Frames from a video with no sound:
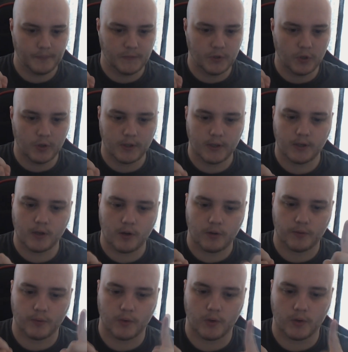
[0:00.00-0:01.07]
you're going to go
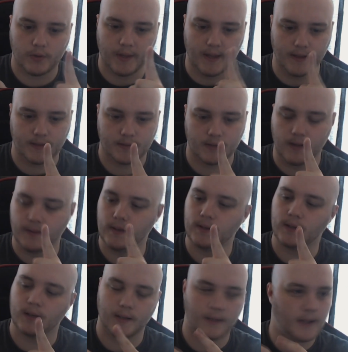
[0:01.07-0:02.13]
through all this, and then
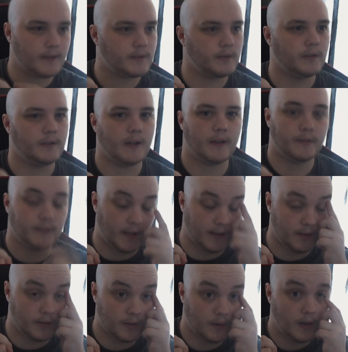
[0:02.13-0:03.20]
you're going to get to your death
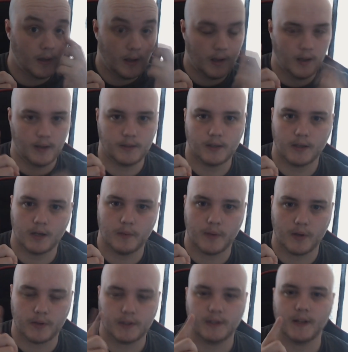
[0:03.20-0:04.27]
stage, and you're going to
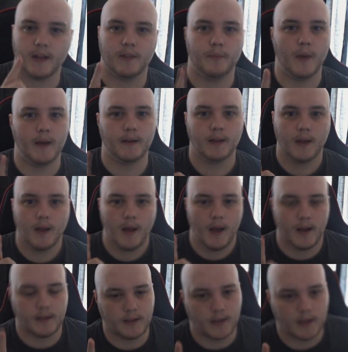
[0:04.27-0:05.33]
be on your deathbed,
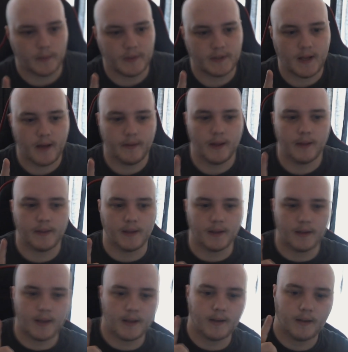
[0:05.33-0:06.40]
and you're going to be sat there
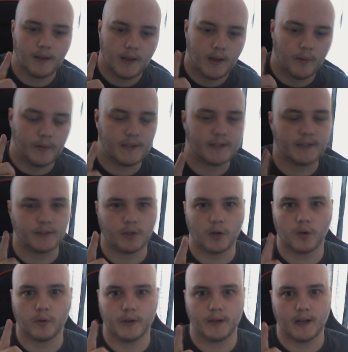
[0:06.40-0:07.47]
thinking, well, this is
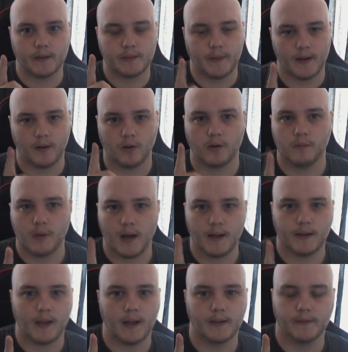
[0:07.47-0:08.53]
awkward. I spent all
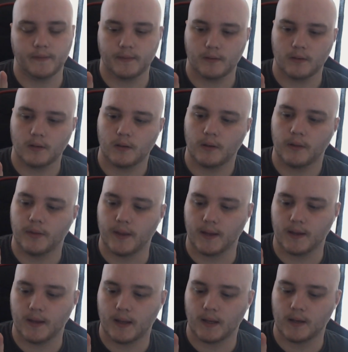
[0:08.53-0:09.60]
my life
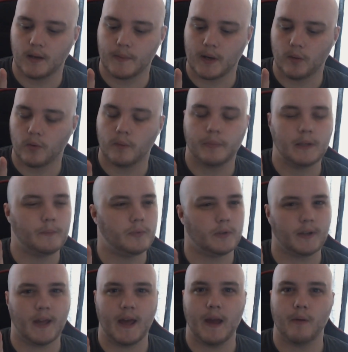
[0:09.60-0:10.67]
thinking about what
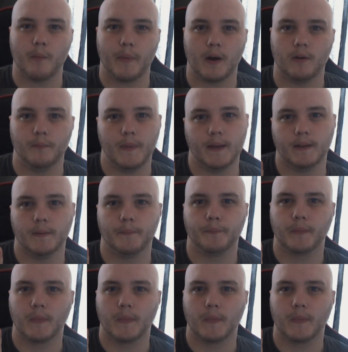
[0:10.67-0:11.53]
people care about me,